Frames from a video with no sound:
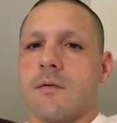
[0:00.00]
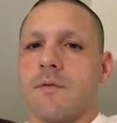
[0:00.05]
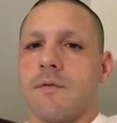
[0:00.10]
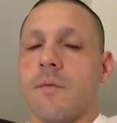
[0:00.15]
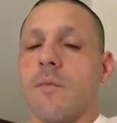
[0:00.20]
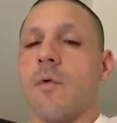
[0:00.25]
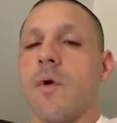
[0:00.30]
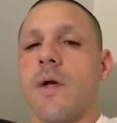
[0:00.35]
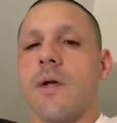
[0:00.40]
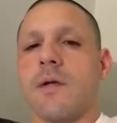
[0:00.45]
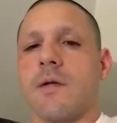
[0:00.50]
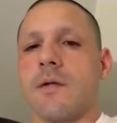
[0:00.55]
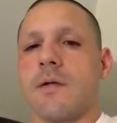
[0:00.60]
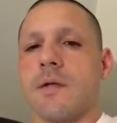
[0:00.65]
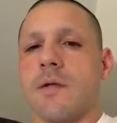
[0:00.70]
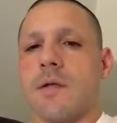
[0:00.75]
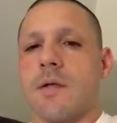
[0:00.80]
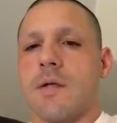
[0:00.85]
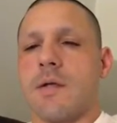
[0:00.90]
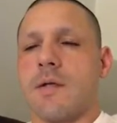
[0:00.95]
from what
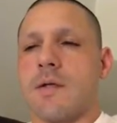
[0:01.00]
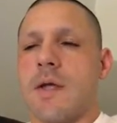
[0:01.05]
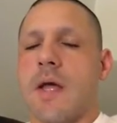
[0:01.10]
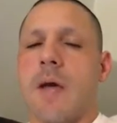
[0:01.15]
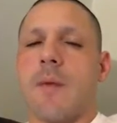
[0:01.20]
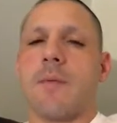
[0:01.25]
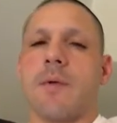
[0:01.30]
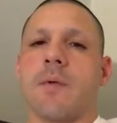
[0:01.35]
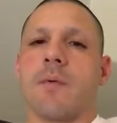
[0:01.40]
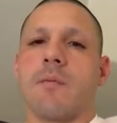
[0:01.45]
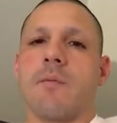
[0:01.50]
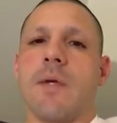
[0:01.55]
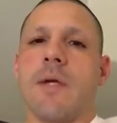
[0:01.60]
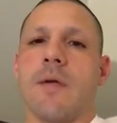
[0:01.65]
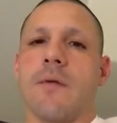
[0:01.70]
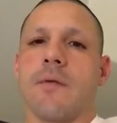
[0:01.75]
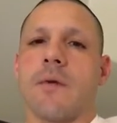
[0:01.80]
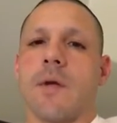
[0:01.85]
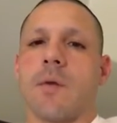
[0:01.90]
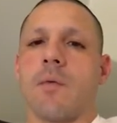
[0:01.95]
is happening with me.
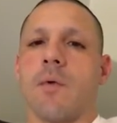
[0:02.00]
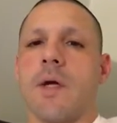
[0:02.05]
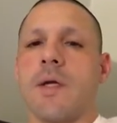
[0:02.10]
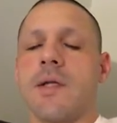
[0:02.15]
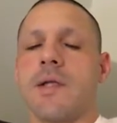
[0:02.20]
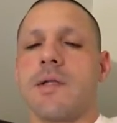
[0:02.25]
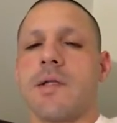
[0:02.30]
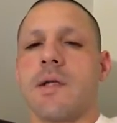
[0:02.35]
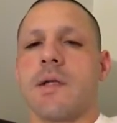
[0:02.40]
It's like, well, I